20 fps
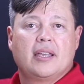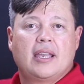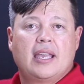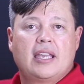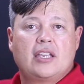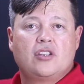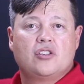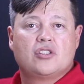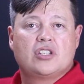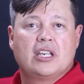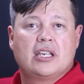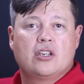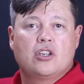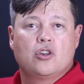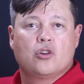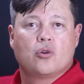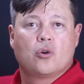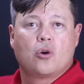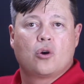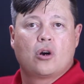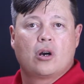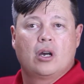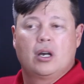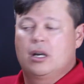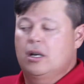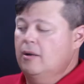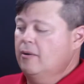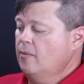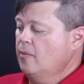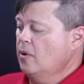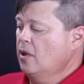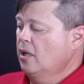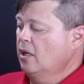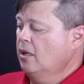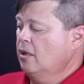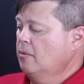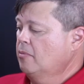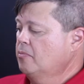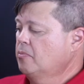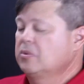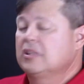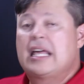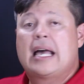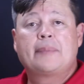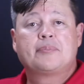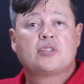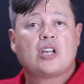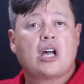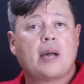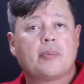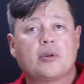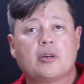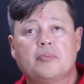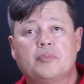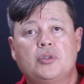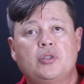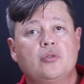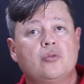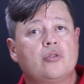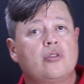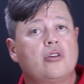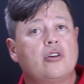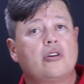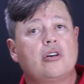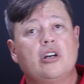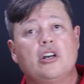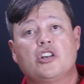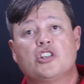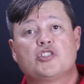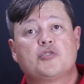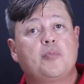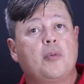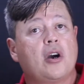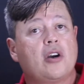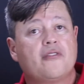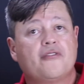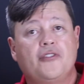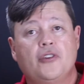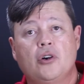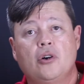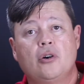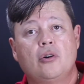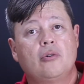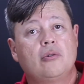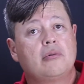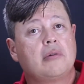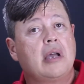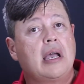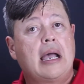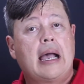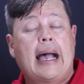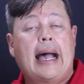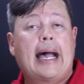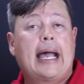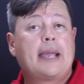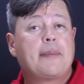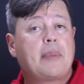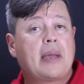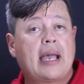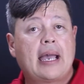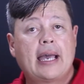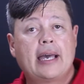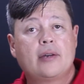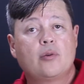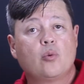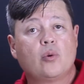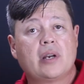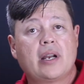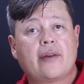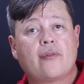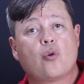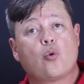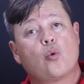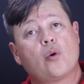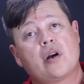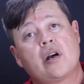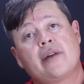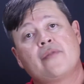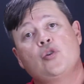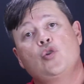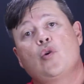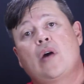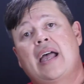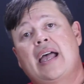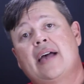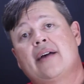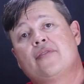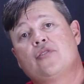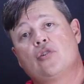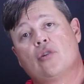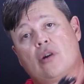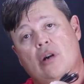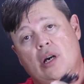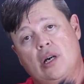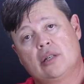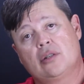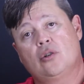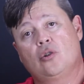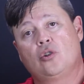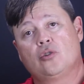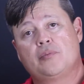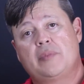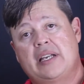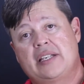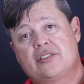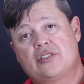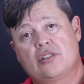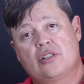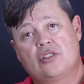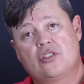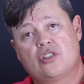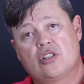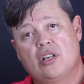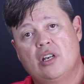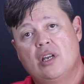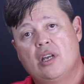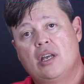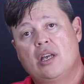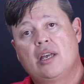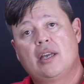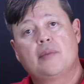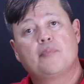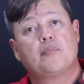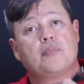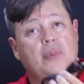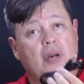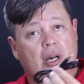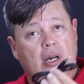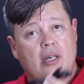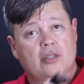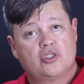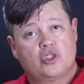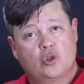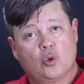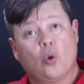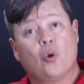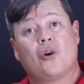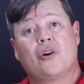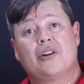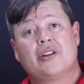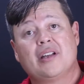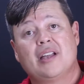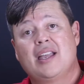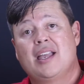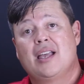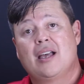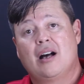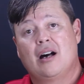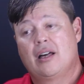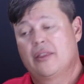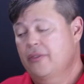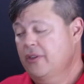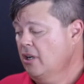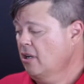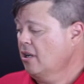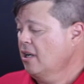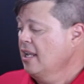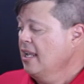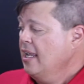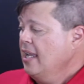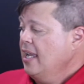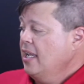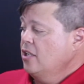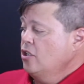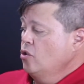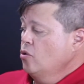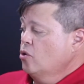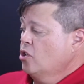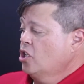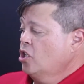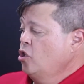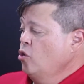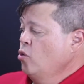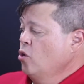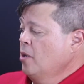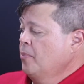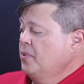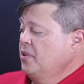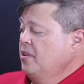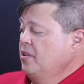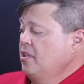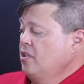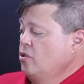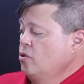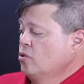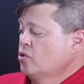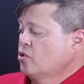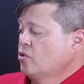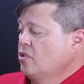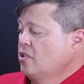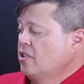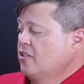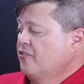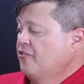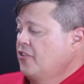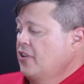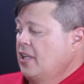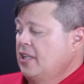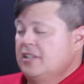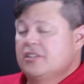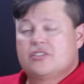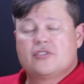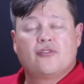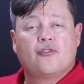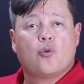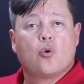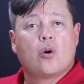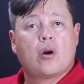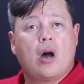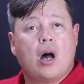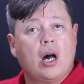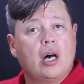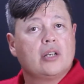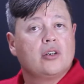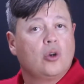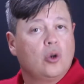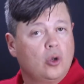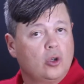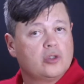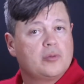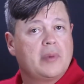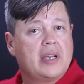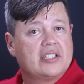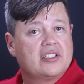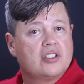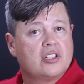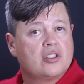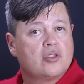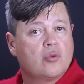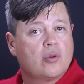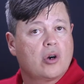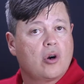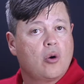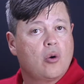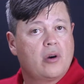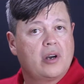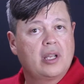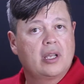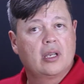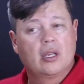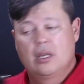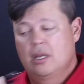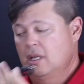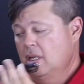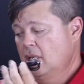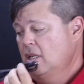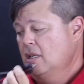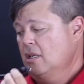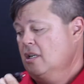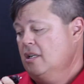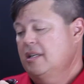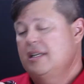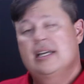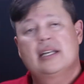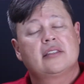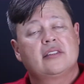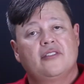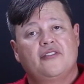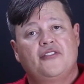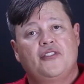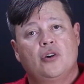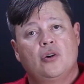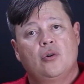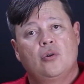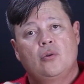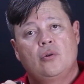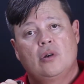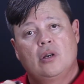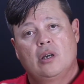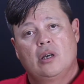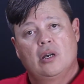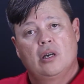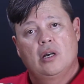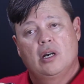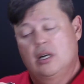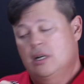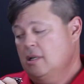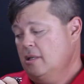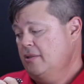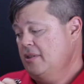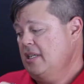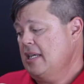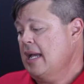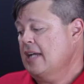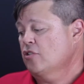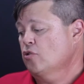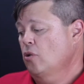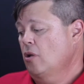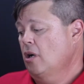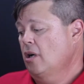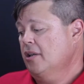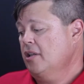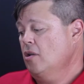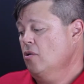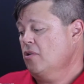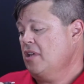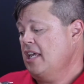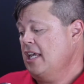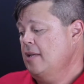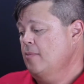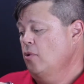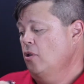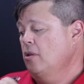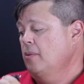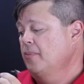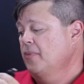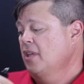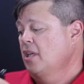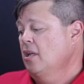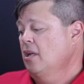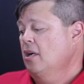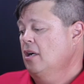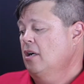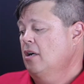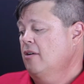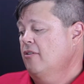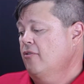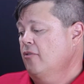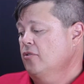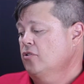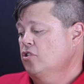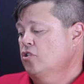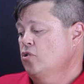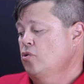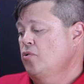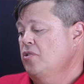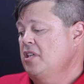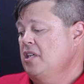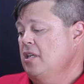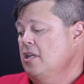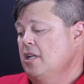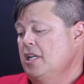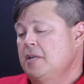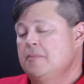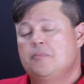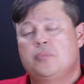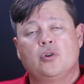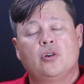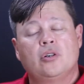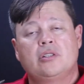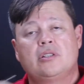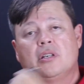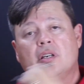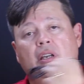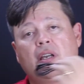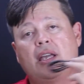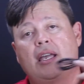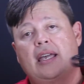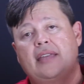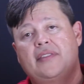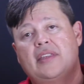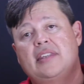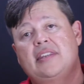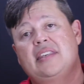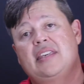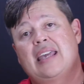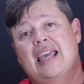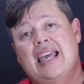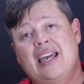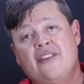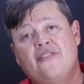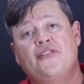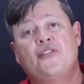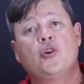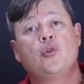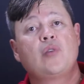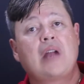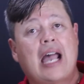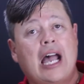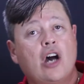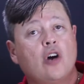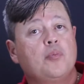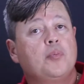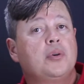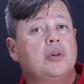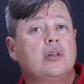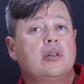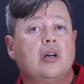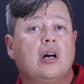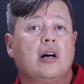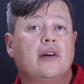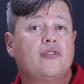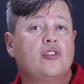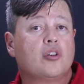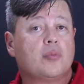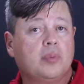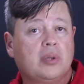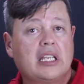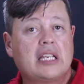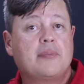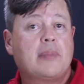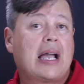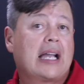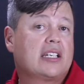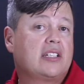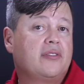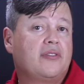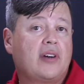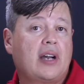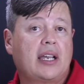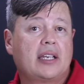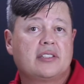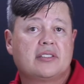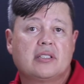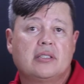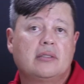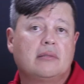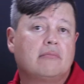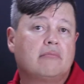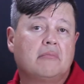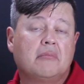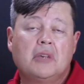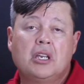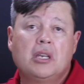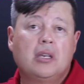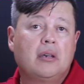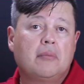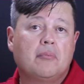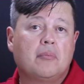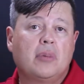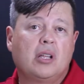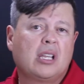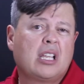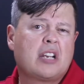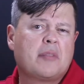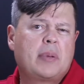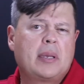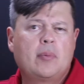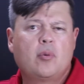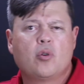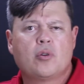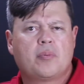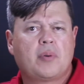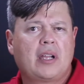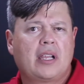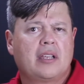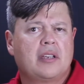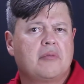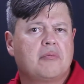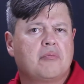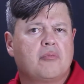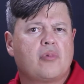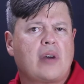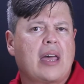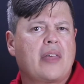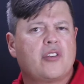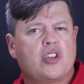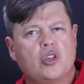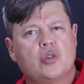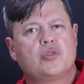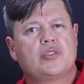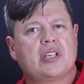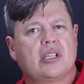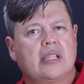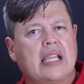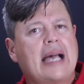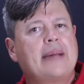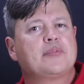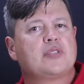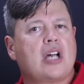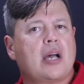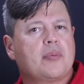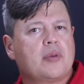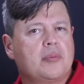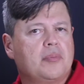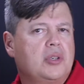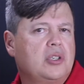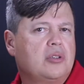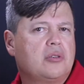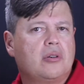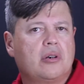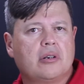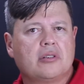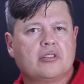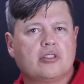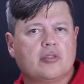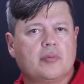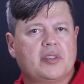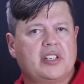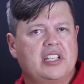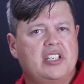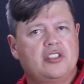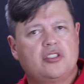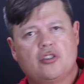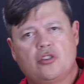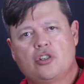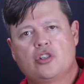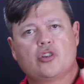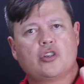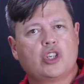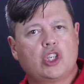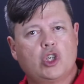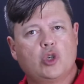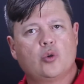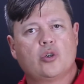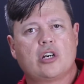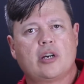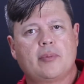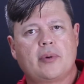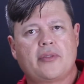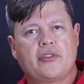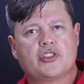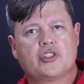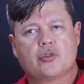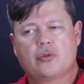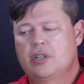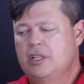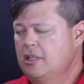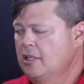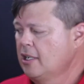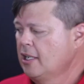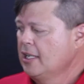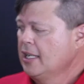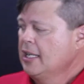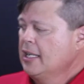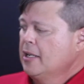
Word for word: And you take your uh, uh, laptop, computer, smartphone, iPad, whatever, wherever you have your on-hold message uh, stored on there, and you queue up in the user interface for on-hold message recording. Connect the phone uh, the actual audio cable uh, to the input and then the headphone output of your playback device. And a lot of people would probably rather use a laptop computer. It's a little bit easier. You can cue it up on the screen.